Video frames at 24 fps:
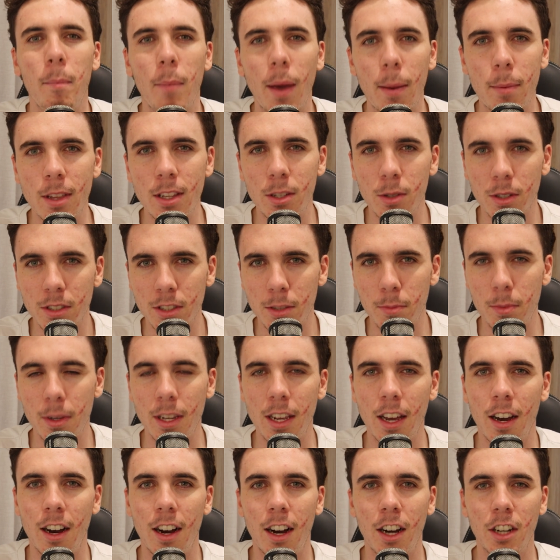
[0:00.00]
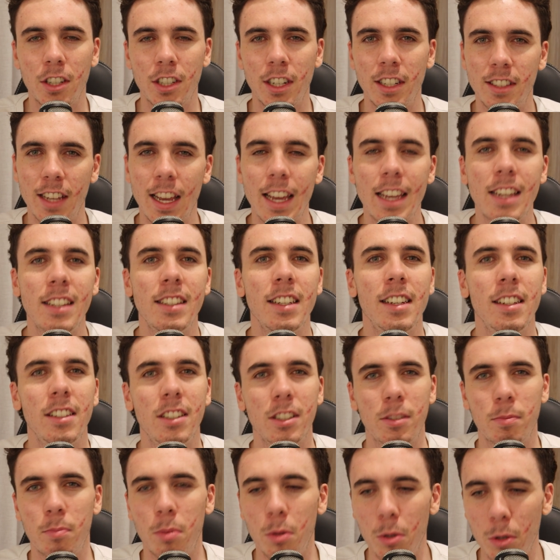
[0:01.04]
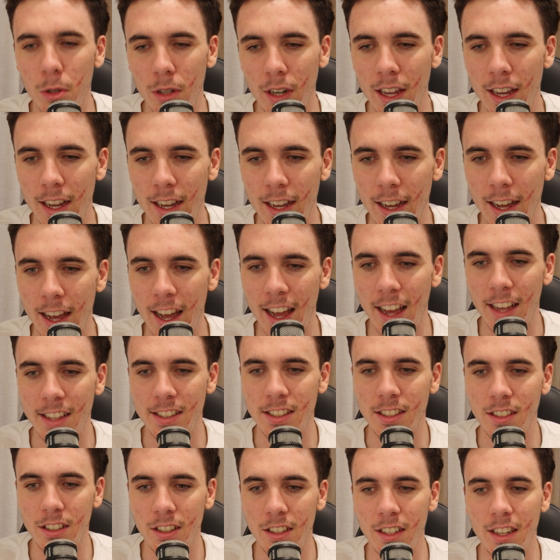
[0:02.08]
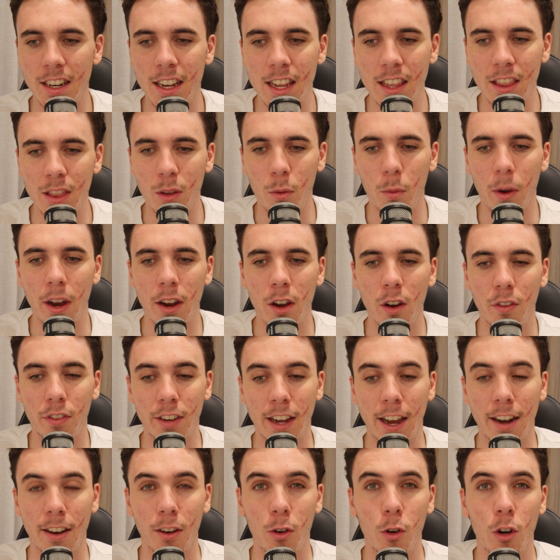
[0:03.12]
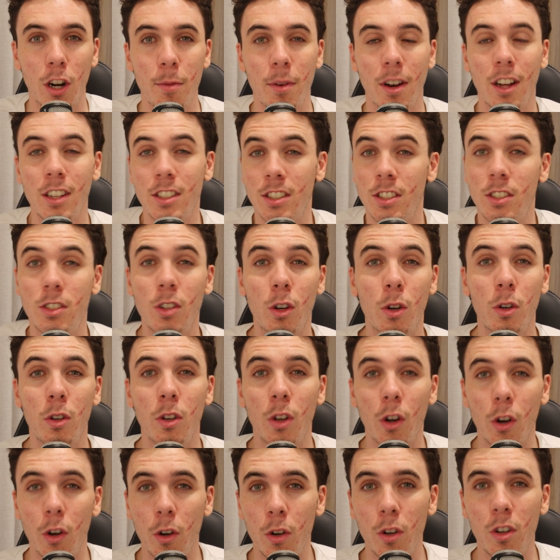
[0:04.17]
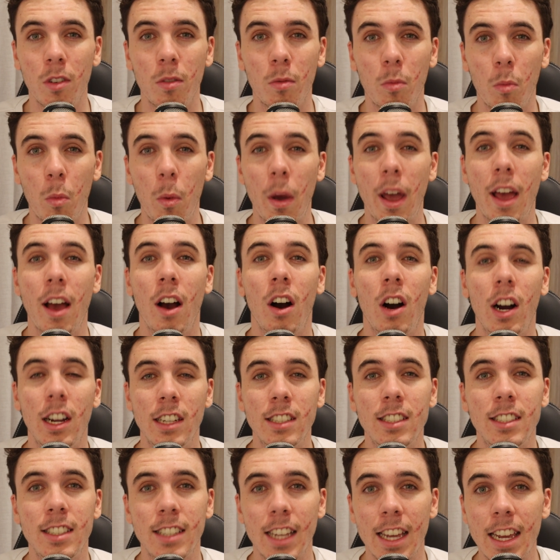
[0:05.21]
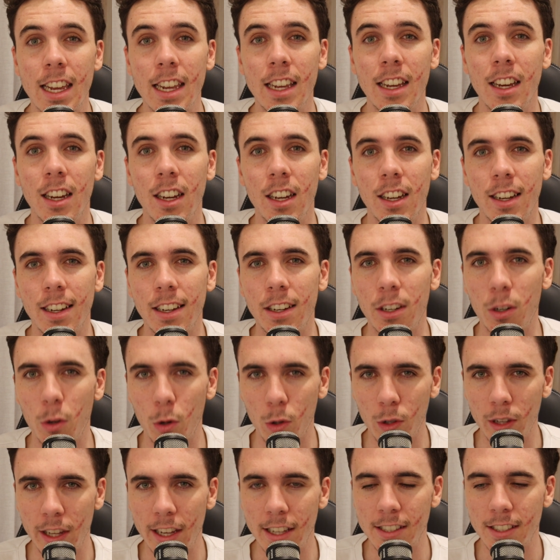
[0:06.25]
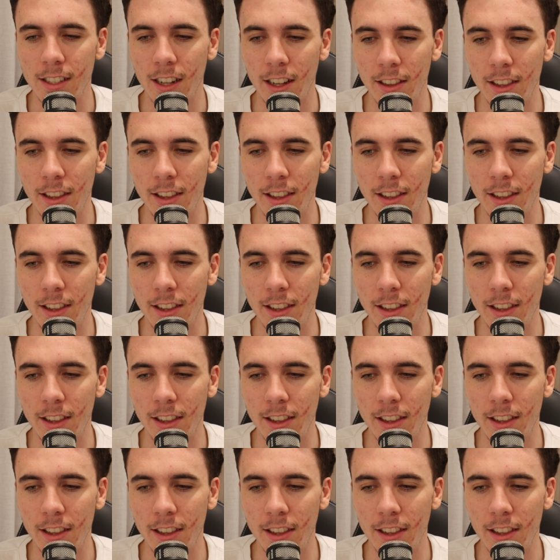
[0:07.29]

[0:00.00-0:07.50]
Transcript: Maybe this one's a bit harsh and it's easy to just put Essendon in the way off category, but I just don't know where I see your list.